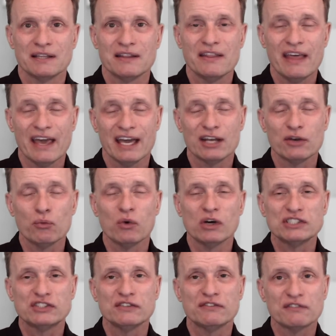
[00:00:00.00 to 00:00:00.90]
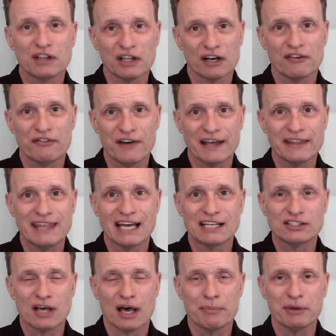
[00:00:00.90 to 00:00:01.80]
Then, once you've clarified
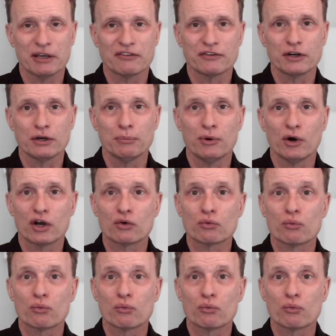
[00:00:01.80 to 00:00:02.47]
that topic for your book,